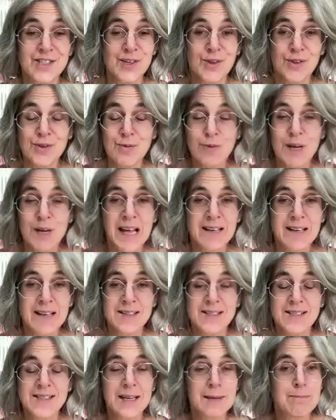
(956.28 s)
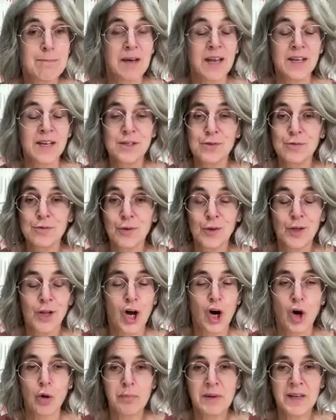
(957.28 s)
not the relaxing, mindful
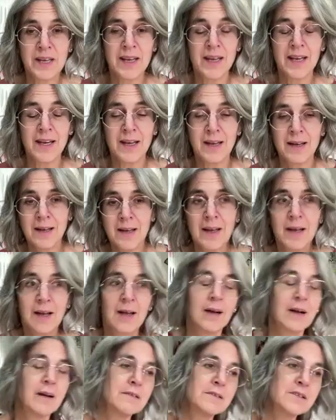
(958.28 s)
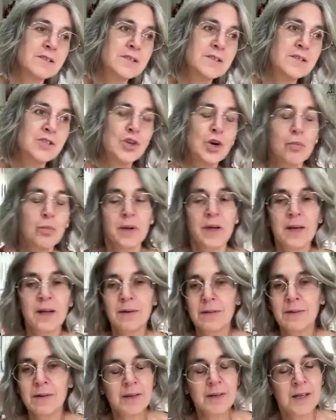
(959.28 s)
hobby,
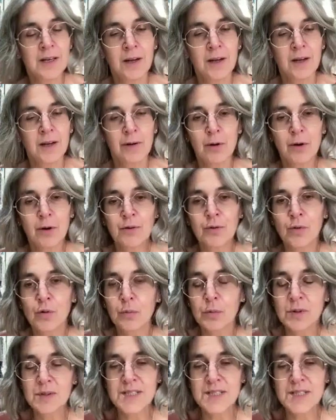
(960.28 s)
stopping, our normal